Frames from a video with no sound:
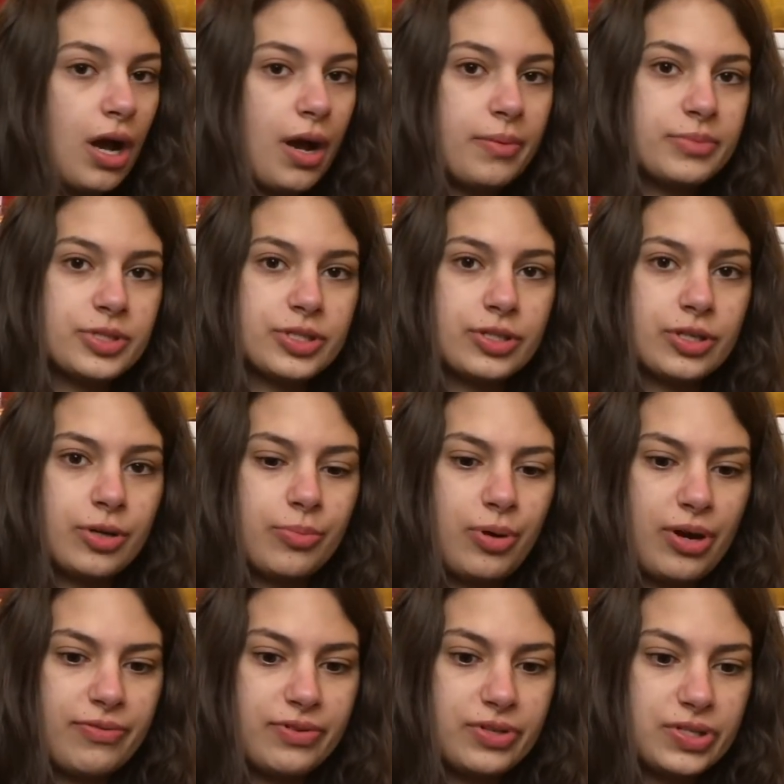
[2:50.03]
I'm just gonna
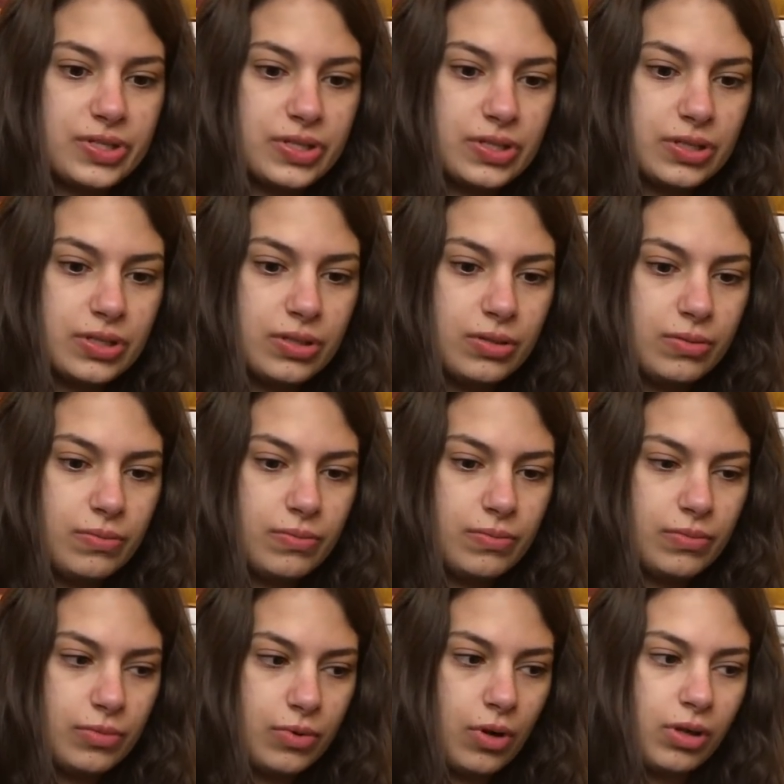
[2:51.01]
preface
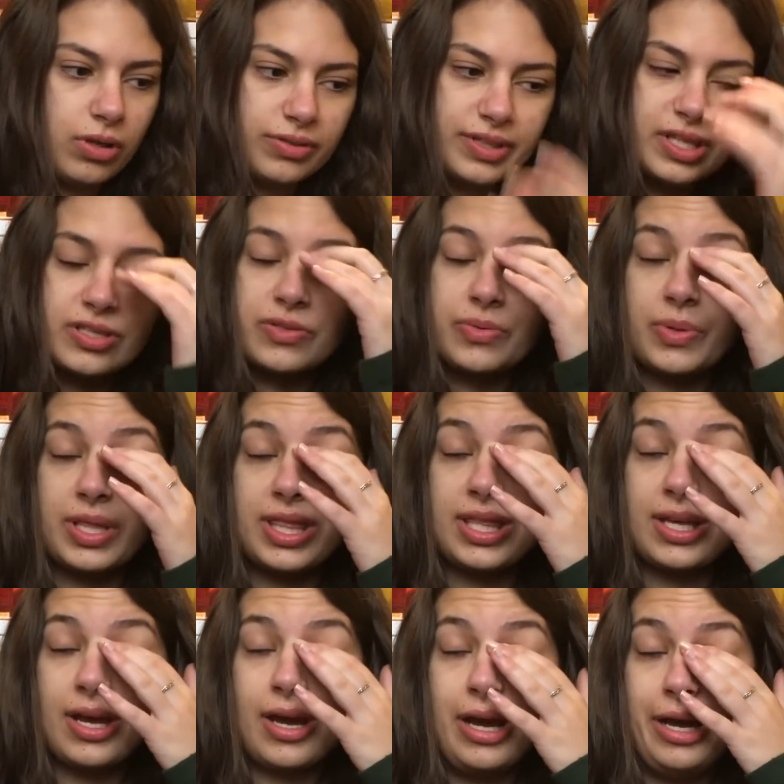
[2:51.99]
all this with